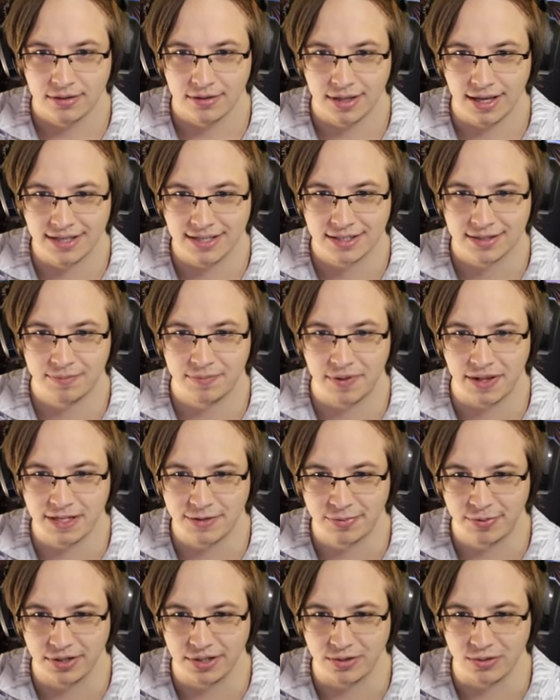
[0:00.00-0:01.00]
That's that's
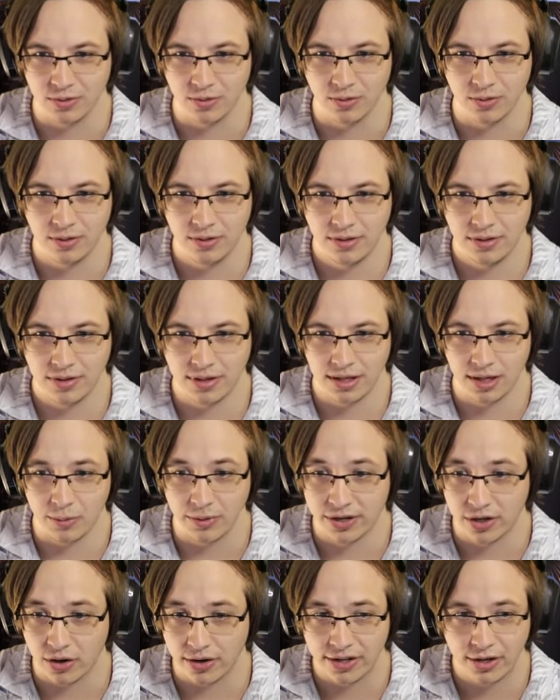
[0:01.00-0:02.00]
pretty cool. Uh, we
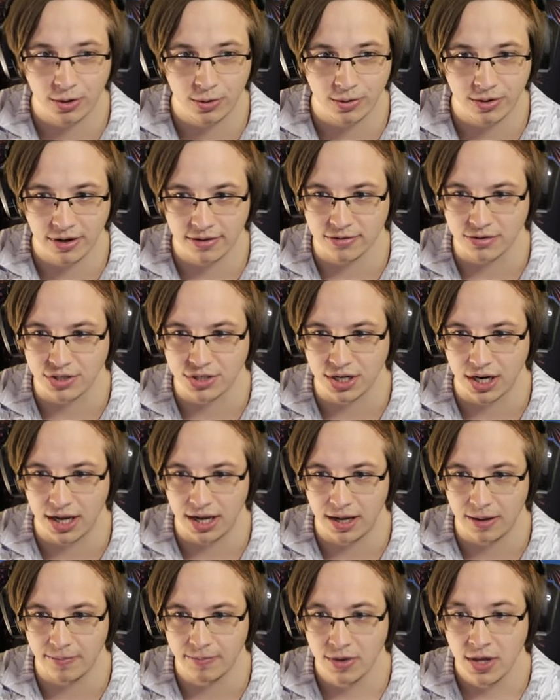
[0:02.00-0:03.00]
could already go to another
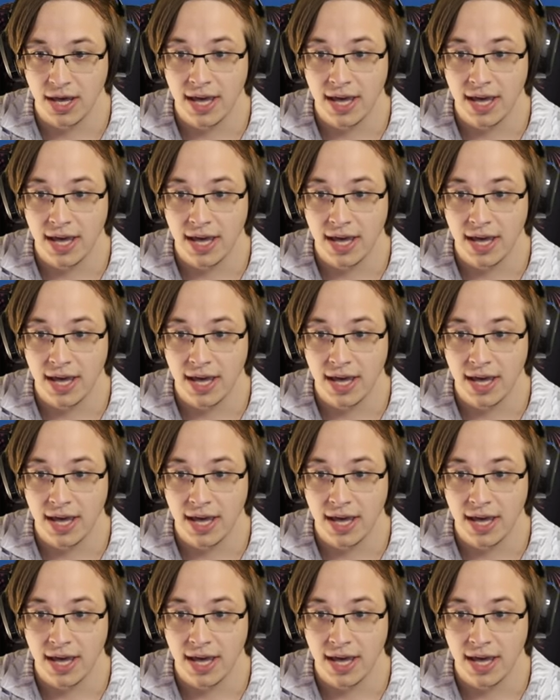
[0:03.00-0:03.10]
shop.